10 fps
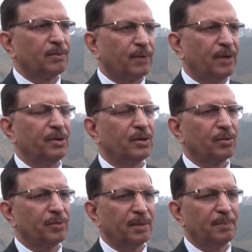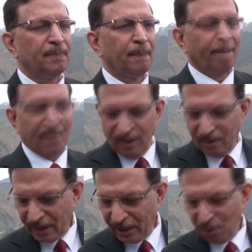5-6 of them.
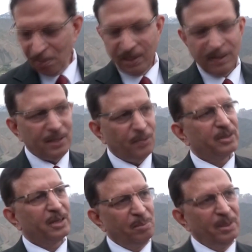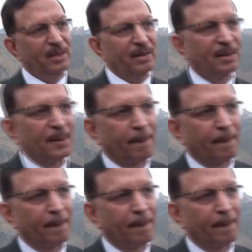Right of me, there was Ranbir.